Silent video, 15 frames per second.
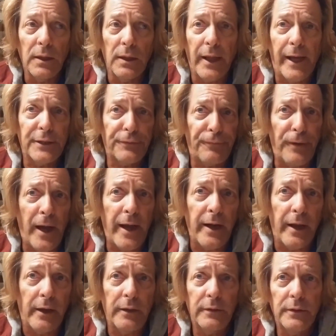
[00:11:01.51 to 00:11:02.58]
last
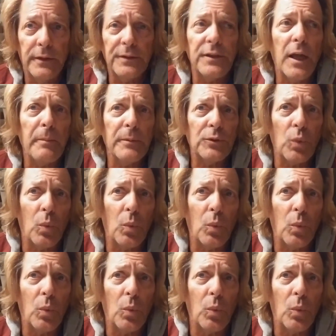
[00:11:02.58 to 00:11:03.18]
Friday. His name is